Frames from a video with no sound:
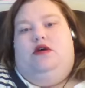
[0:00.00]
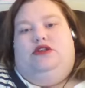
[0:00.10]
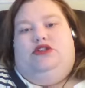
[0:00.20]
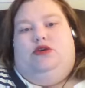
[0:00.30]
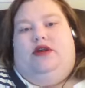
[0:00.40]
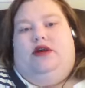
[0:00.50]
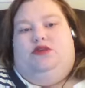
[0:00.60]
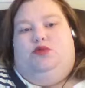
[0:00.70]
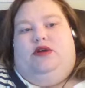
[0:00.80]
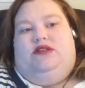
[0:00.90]
So when I
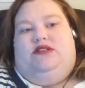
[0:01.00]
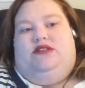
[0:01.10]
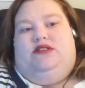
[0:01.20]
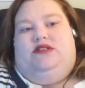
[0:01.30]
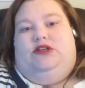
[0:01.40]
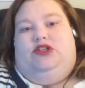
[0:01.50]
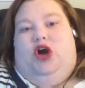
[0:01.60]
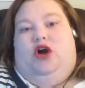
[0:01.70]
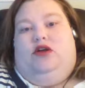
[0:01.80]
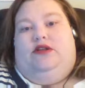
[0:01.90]
was wanting something really
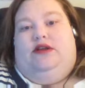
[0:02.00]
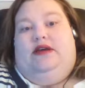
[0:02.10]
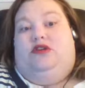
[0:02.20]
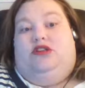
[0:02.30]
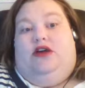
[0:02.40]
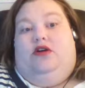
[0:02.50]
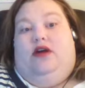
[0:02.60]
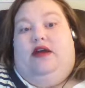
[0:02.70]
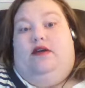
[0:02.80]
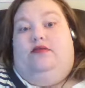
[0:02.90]
chocolatey, which I
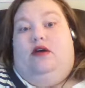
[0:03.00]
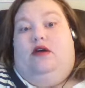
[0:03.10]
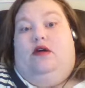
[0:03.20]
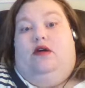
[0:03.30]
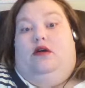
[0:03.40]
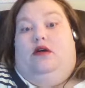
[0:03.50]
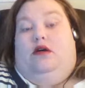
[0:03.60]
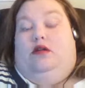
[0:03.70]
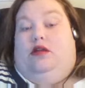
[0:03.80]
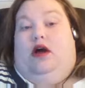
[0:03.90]
crave
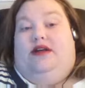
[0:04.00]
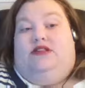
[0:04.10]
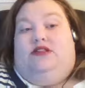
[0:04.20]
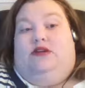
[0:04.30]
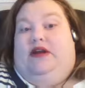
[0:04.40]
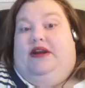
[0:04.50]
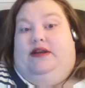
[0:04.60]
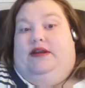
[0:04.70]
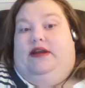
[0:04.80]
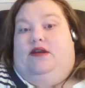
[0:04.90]
a lot, so but I
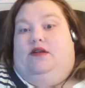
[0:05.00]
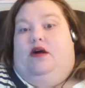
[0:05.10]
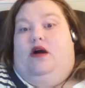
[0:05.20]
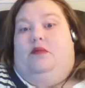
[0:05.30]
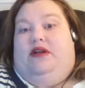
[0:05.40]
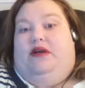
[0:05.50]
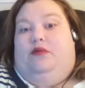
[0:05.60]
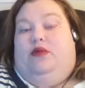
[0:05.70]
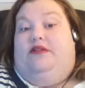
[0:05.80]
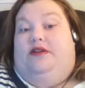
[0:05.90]
didn't eat it a lot, but I, I